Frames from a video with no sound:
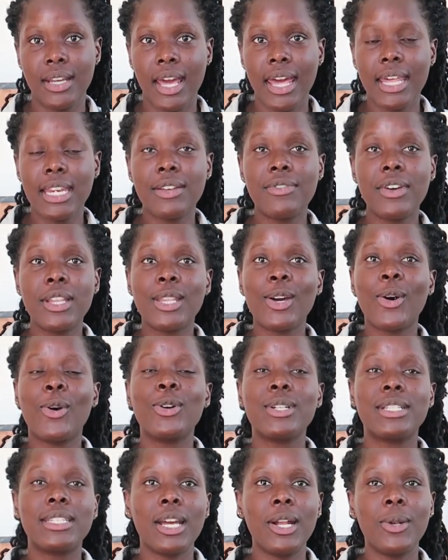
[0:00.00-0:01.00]
And even the
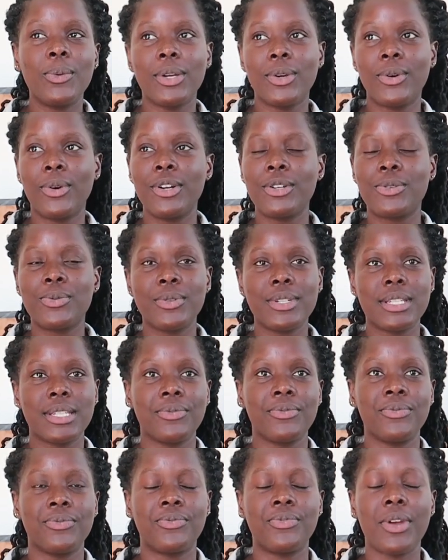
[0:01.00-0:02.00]
hotel we got was
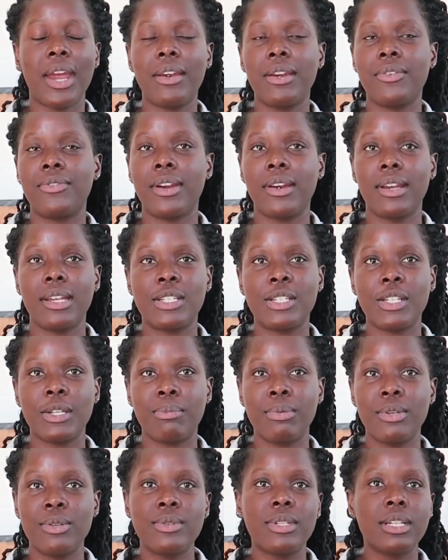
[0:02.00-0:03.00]
very, very
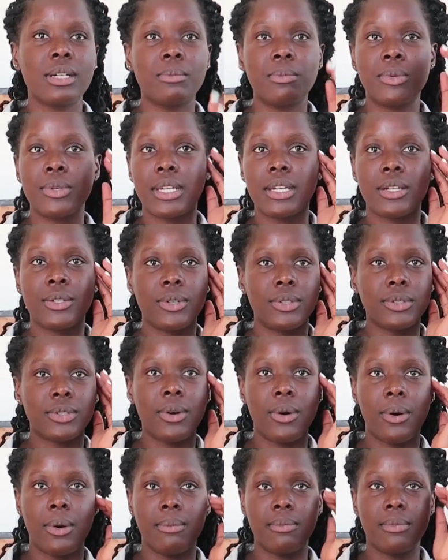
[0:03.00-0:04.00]
cheap using
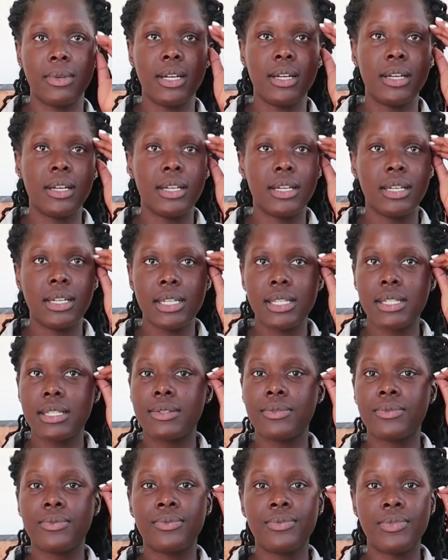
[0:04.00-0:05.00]
booking.com.
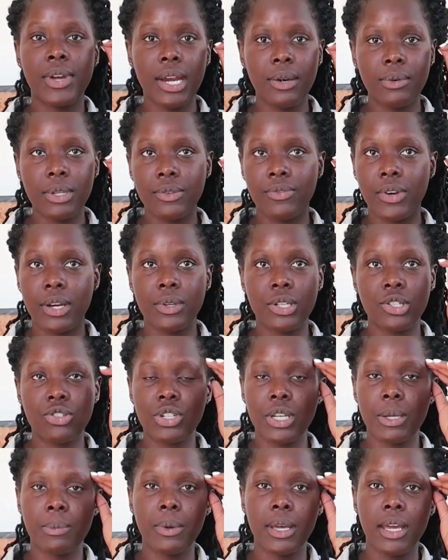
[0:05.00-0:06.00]
It's very, very
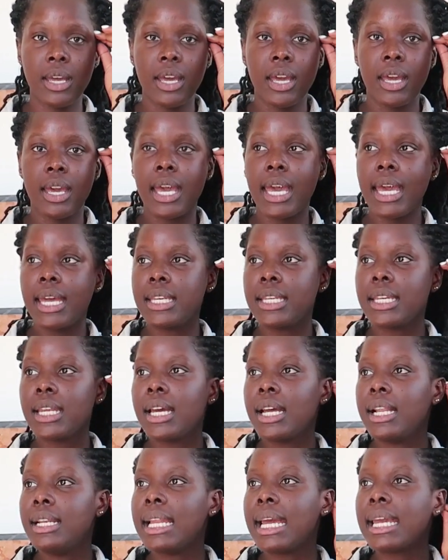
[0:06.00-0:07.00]
cheap.
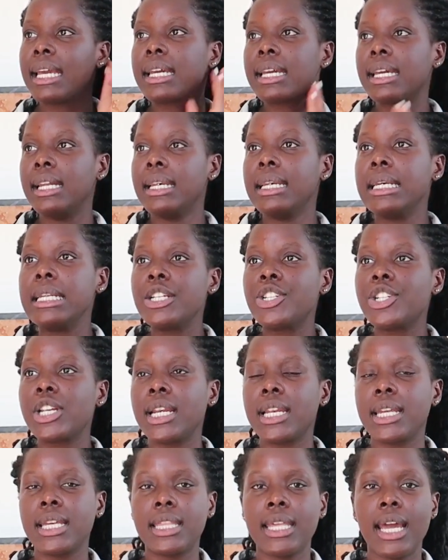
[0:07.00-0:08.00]
And like,
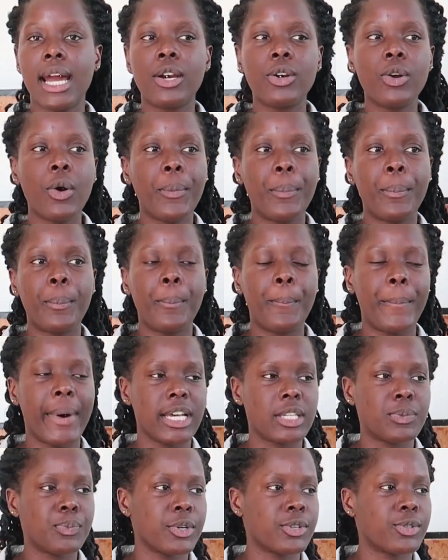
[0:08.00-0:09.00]
literally there are no
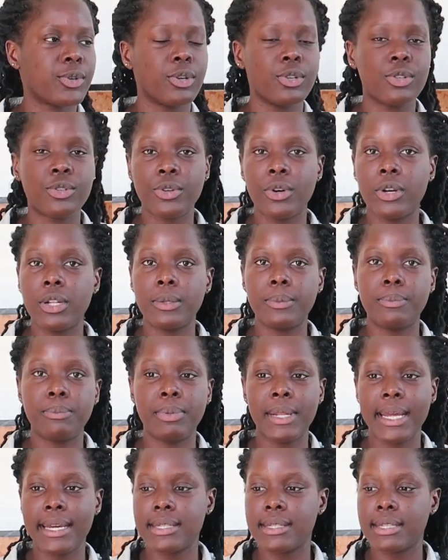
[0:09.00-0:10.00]
passport control
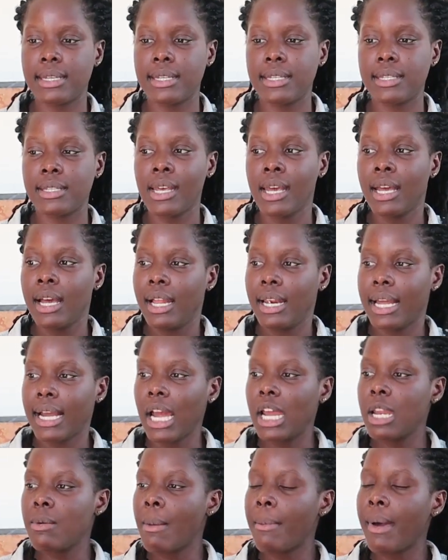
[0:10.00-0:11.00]
places. Like,
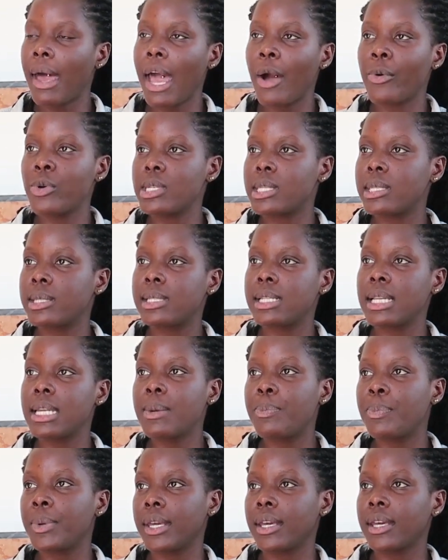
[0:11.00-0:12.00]
I remember I was
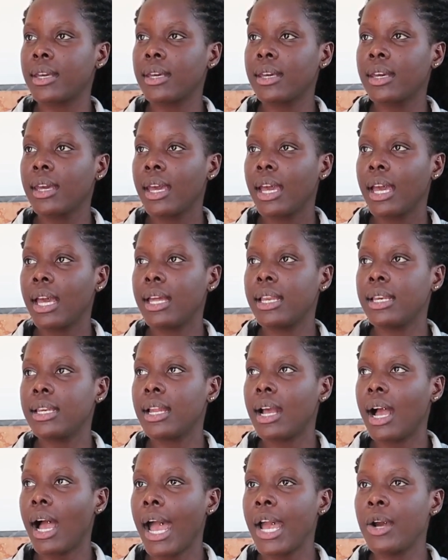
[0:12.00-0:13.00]
sleeping
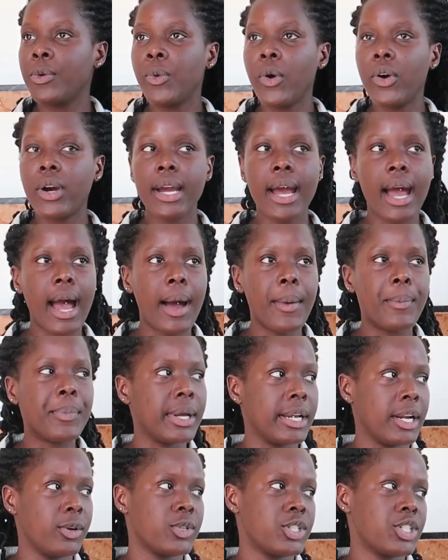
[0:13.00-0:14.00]
and I woke up
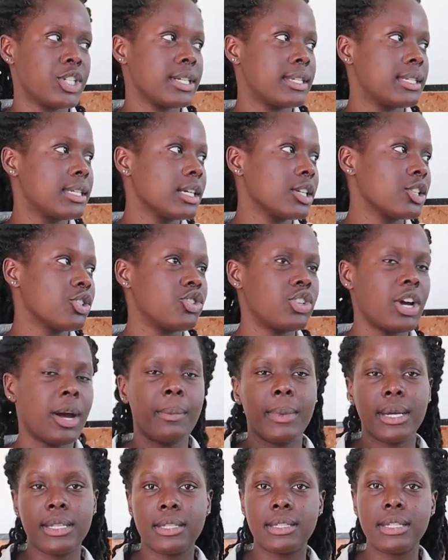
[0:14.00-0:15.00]
and I was just seeing
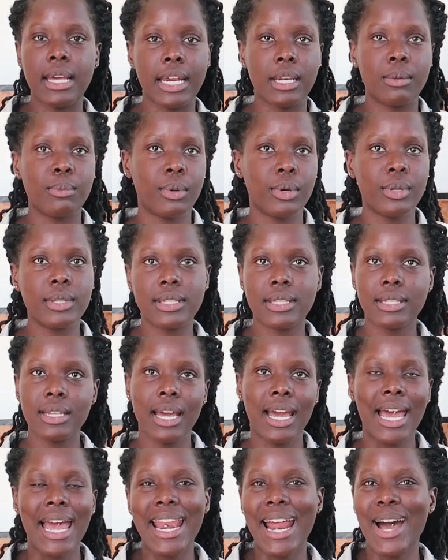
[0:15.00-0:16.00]
German signboards.
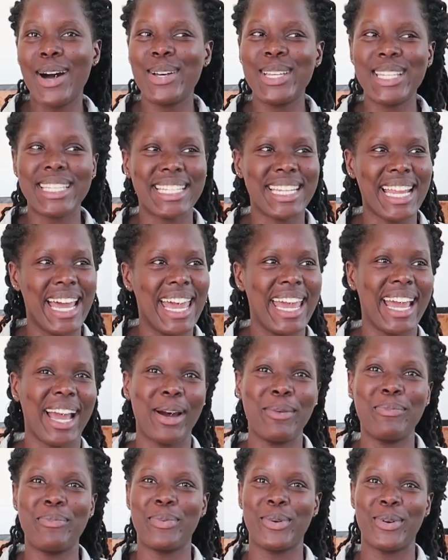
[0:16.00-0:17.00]
And I was like,
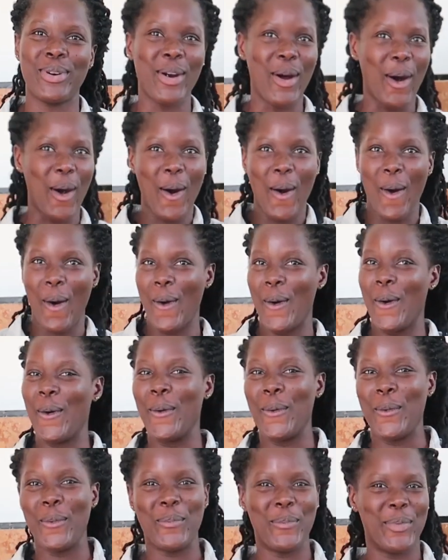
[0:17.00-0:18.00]

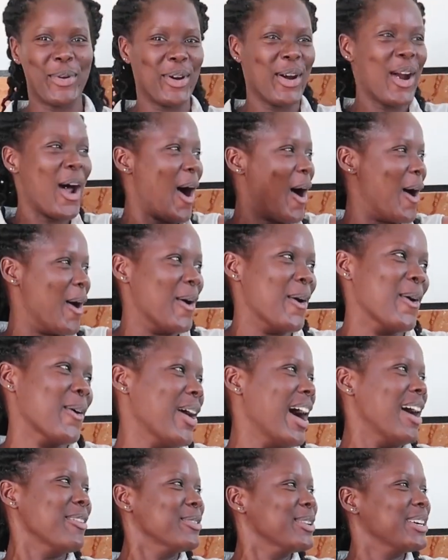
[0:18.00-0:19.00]
bro,
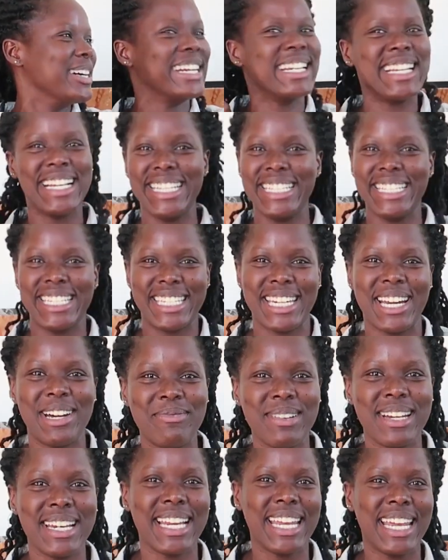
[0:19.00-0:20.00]
I'm already in
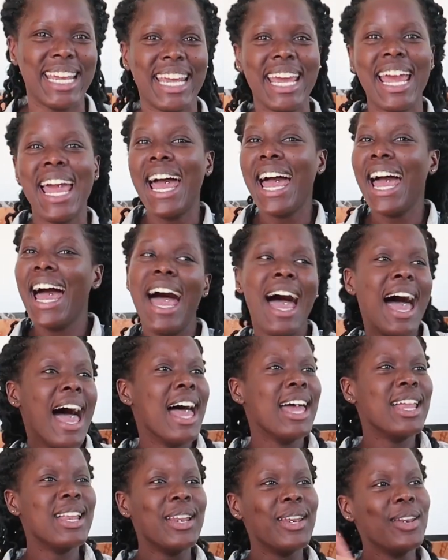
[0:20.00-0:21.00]
Germany.
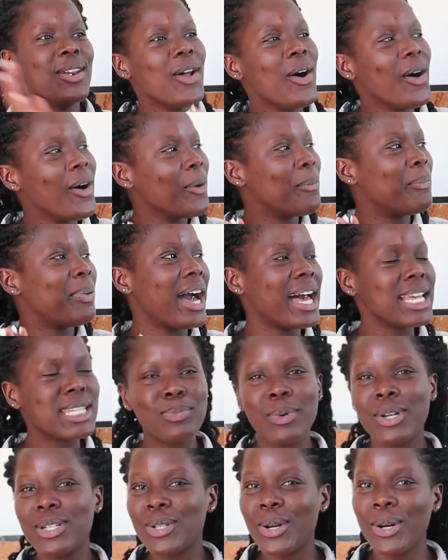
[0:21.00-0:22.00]
No
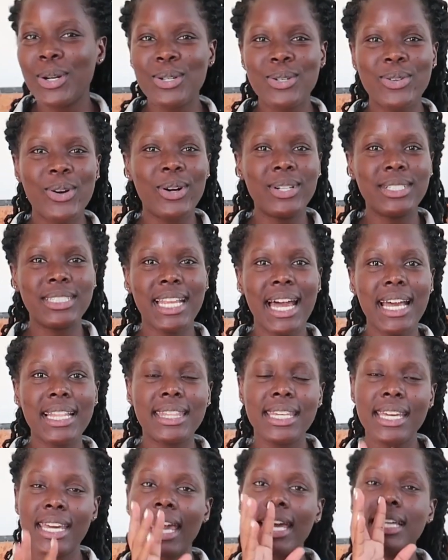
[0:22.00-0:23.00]
passport control,
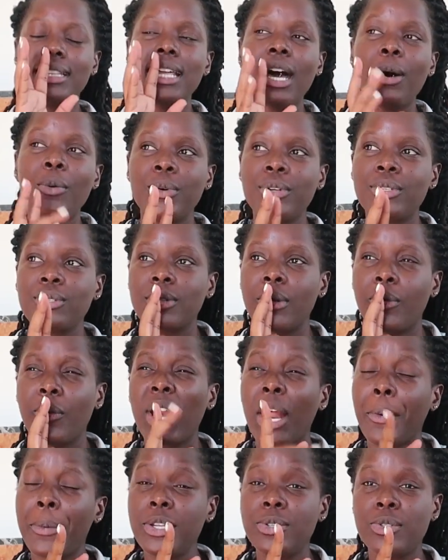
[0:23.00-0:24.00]
nothing. And that was
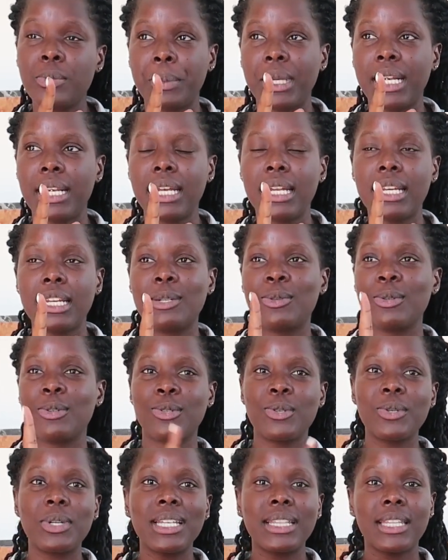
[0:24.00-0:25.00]
when I went to Berlin. It
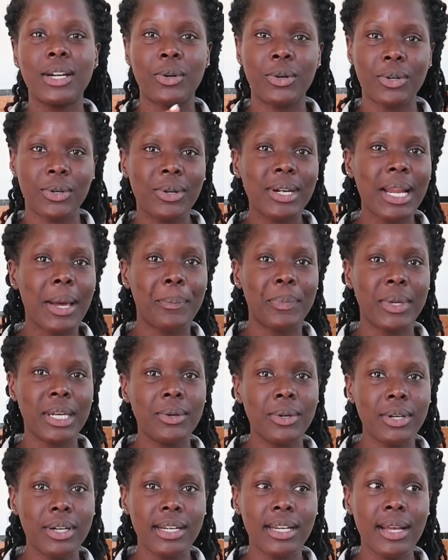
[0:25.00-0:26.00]
was during the corona
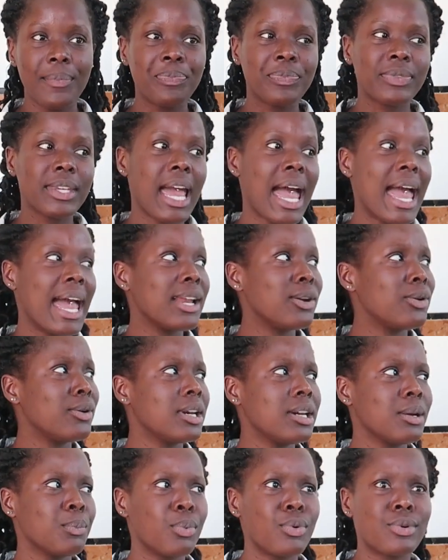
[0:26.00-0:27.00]
period. I had
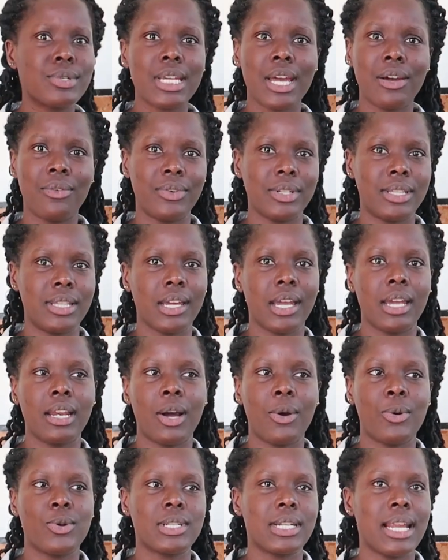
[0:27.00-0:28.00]
already booked everything, and
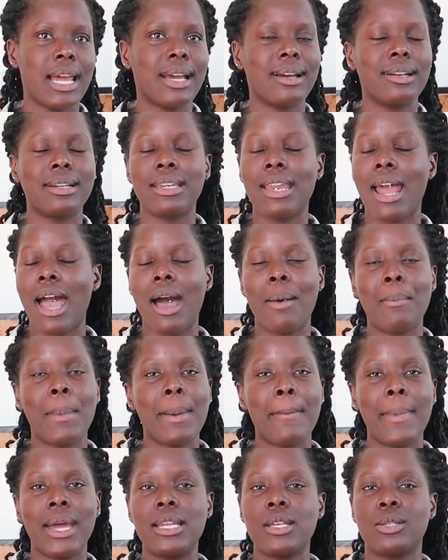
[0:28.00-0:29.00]
I was like, nah,
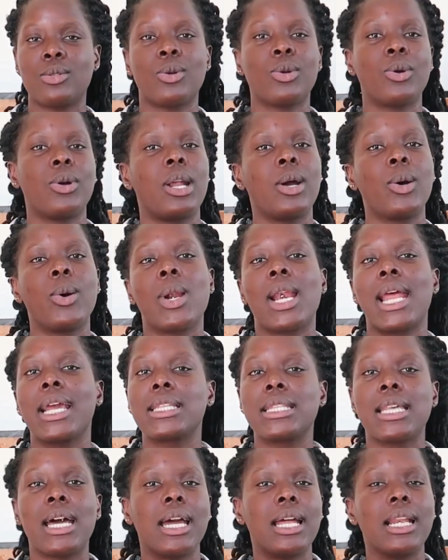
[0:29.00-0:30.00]
my money is not gonna go.
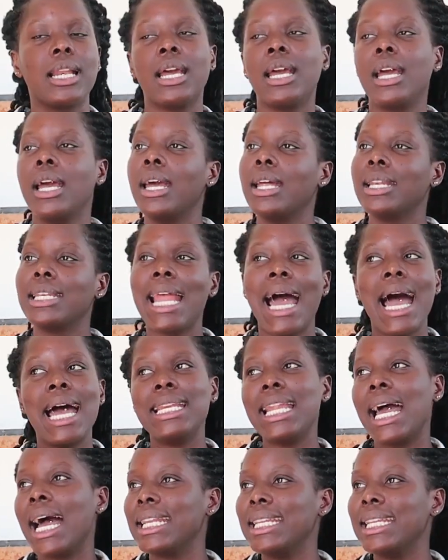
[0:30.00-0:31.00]
Nah.